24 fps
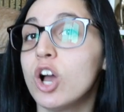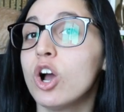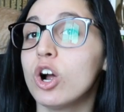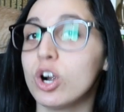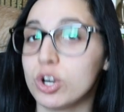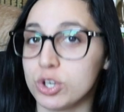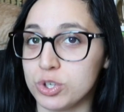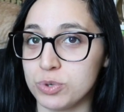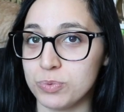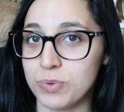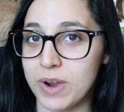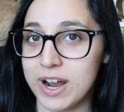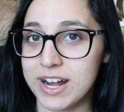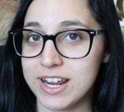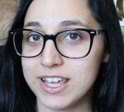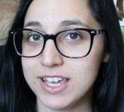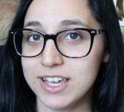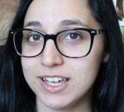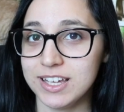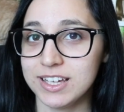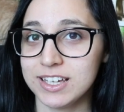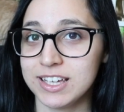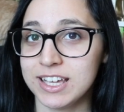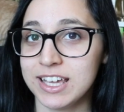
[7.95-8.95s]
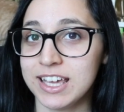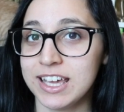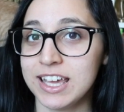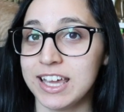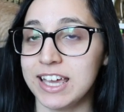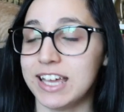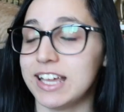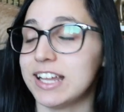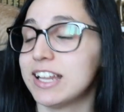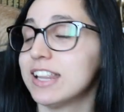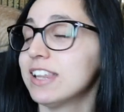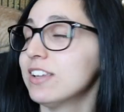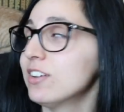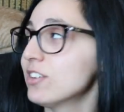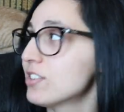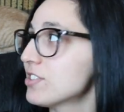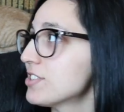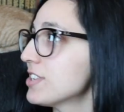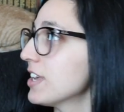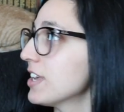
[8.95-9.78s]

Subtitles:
Are you ready? It looks